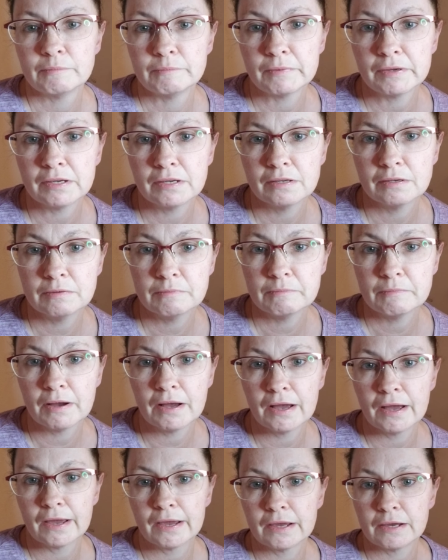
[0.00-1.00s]
in
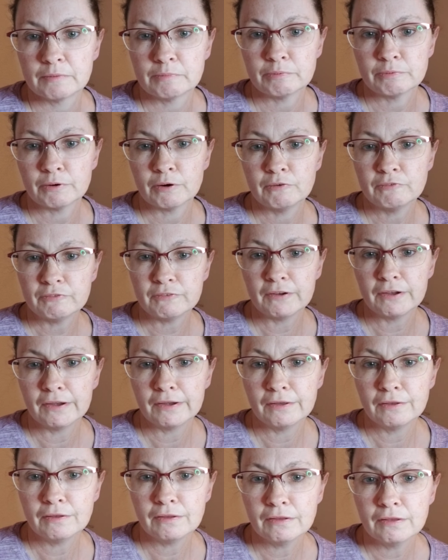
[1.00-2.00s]
my
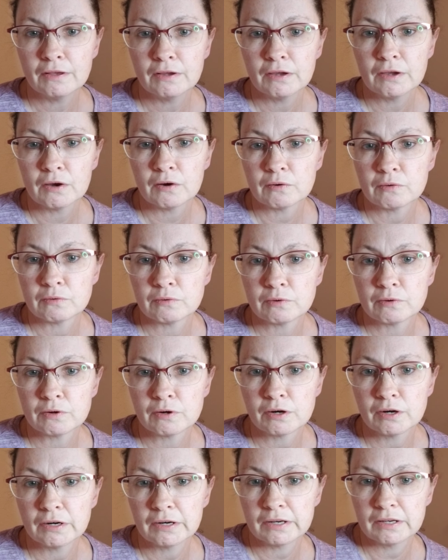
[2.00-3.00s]
profile
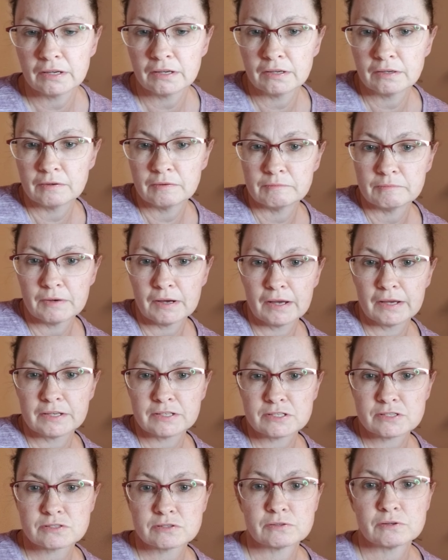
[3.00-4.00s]
or in my
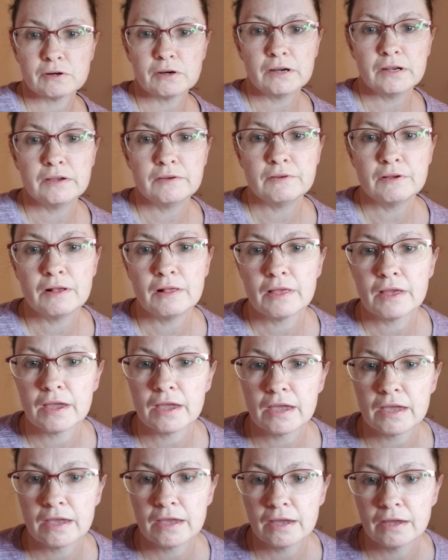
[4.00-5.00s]
story.
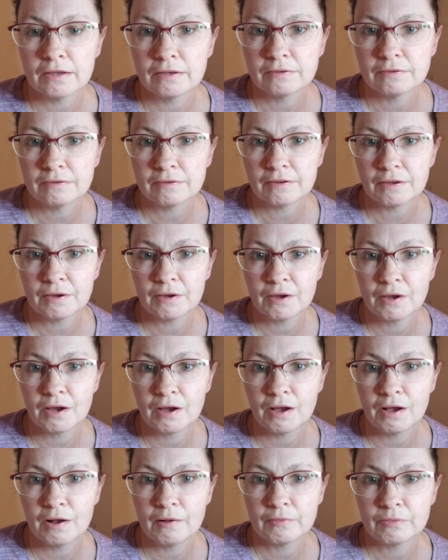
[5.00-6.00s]
And
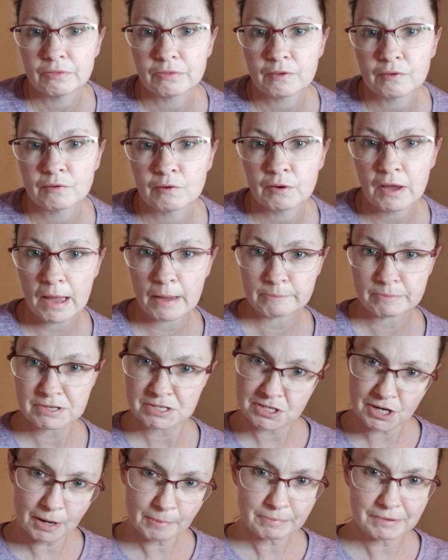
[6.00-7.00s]
happy
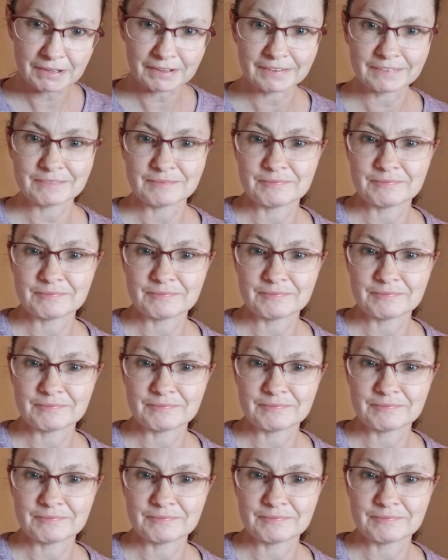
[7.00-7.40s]
shopping.